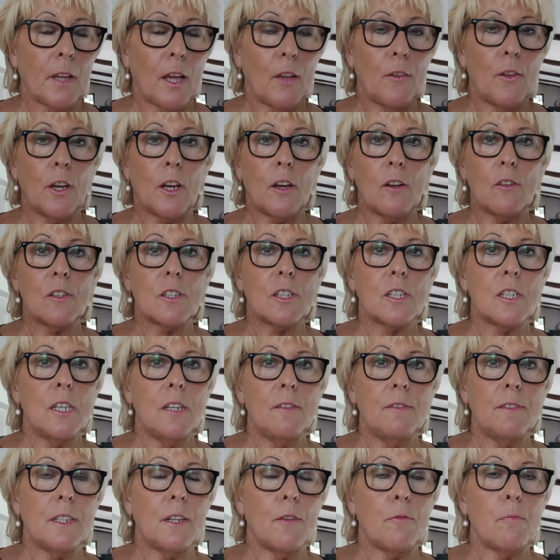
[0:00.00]
The
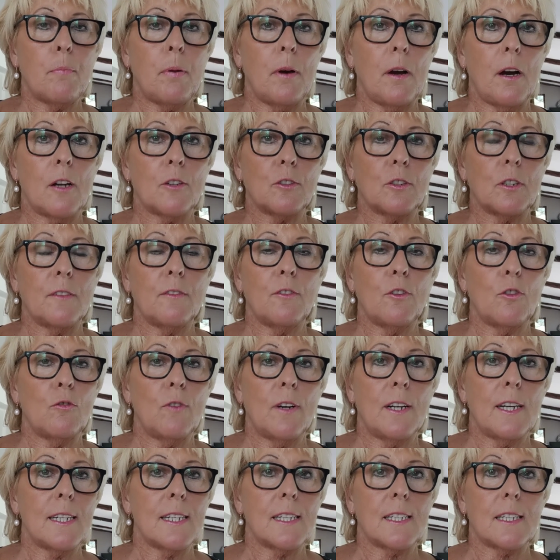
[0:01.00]
Conservative Party have
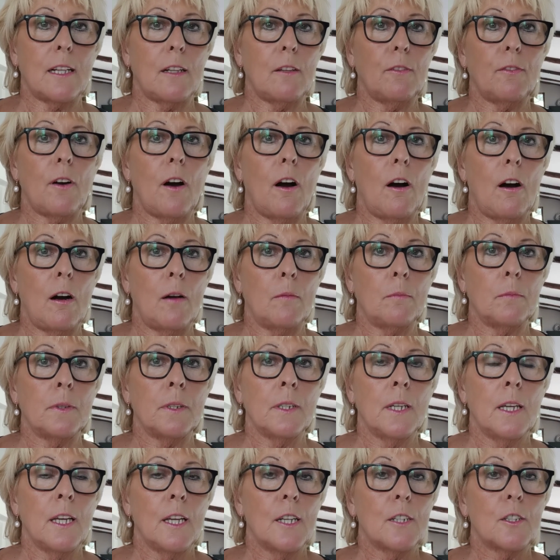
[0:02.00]
already
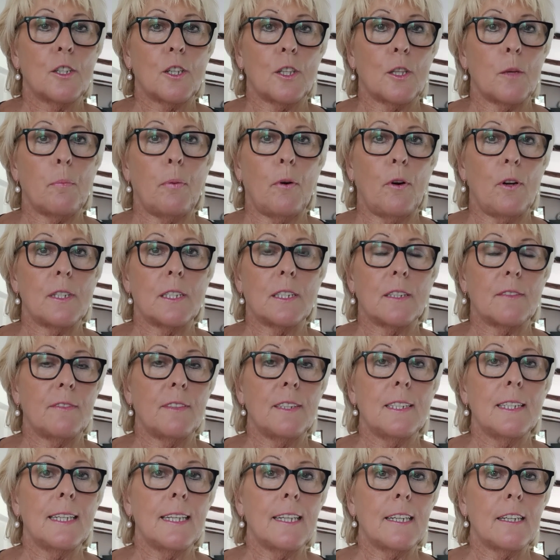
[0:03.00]
self-harmed to the point of
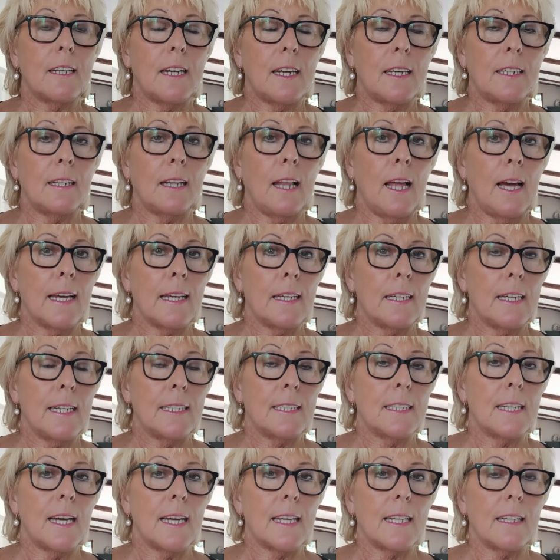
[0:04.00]
near
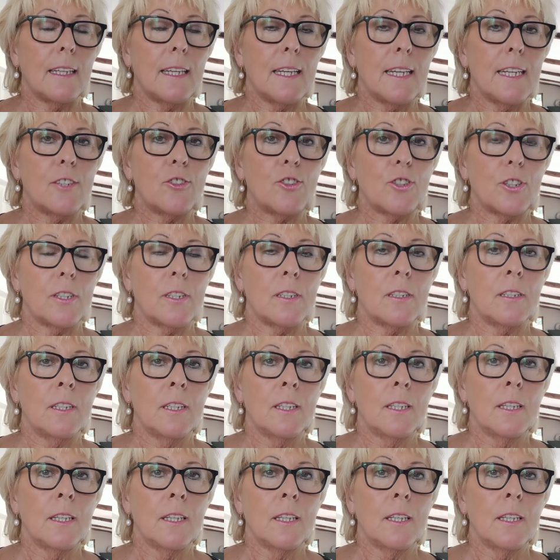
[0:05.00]
annihilation.